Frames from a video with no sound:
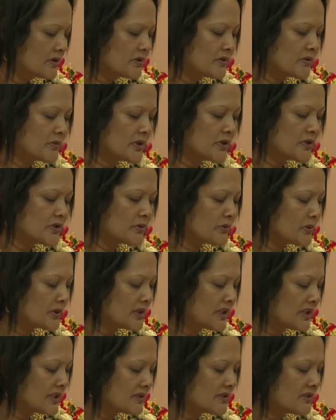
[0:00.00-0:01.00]
To ensure
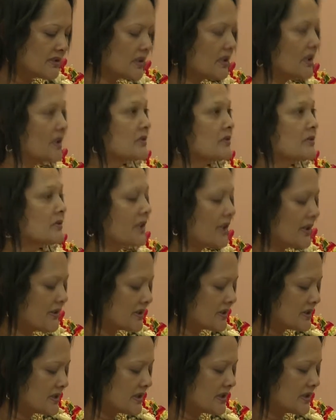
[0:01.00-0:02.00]
this and to
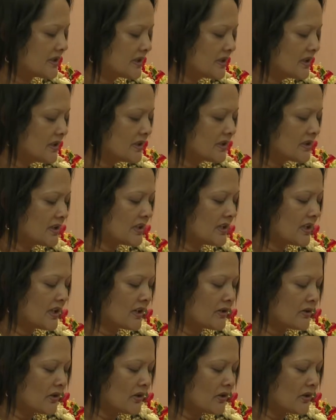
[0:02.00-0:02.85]
guarantee that they are